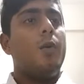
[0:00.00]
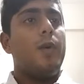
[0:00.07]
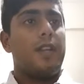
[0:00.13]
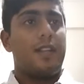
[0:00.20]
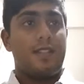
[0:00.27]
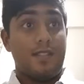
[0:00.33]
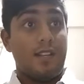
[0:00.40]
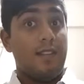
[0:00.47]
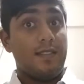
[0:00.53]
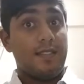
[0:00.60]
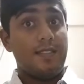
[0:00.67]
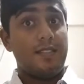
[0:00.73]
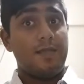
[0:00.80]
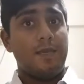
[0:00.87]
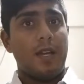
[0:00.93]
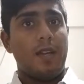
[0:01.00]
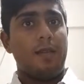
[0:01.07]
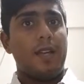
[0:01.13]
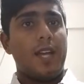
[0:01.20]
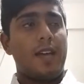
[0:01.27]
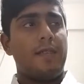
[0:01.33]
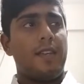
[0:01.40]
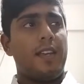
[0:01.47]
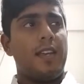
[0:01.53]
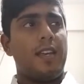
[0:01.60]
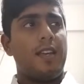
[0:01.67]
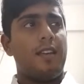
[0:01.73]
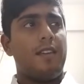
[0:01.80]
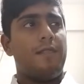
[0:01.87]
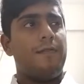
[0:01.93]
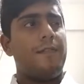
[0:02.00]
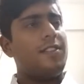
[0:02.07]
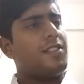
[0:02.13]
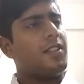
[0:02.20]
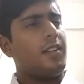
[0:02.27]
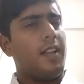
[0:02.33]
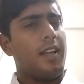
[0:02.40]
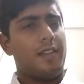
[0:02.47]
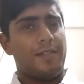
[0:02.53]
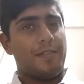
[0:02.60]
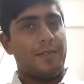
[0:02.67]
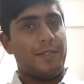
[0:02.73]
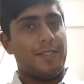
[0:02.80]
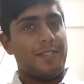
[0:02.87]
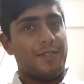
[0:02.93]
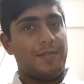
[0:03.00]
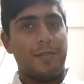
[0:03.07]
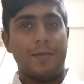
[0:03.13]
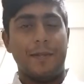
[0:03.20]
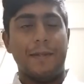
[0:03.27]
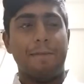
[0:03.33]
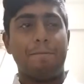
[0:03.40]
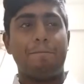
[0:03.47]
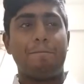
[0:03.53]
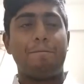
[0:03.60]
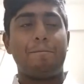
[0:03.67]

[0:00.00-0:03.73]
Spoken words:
We can solve this by having a fishing line of sorts, if you may.